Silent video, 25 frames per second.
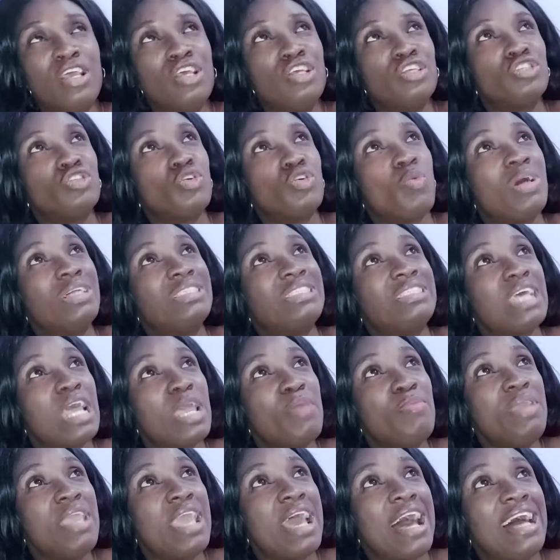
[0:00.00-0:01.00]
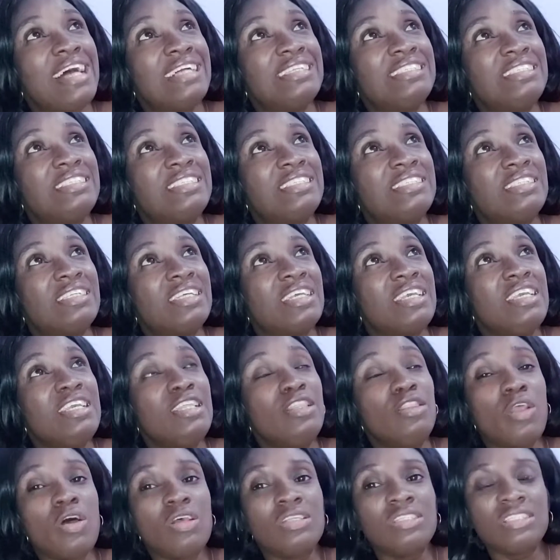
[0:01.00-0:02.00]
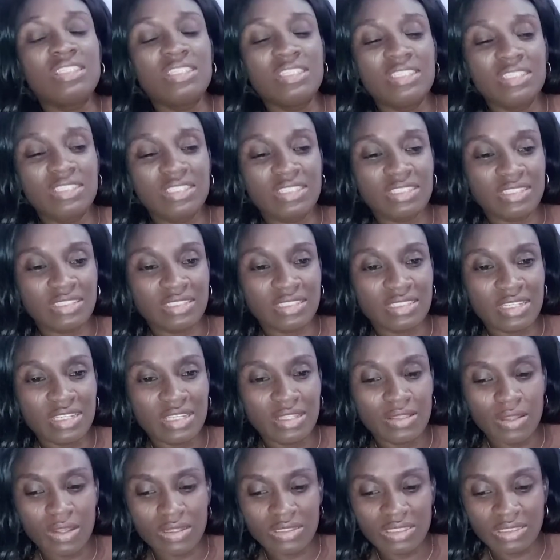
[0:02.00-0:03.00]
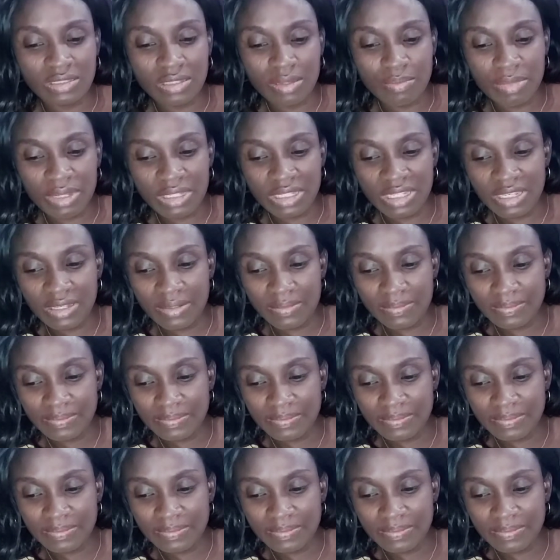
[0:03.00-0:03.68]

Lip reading: So one time he lost somebody.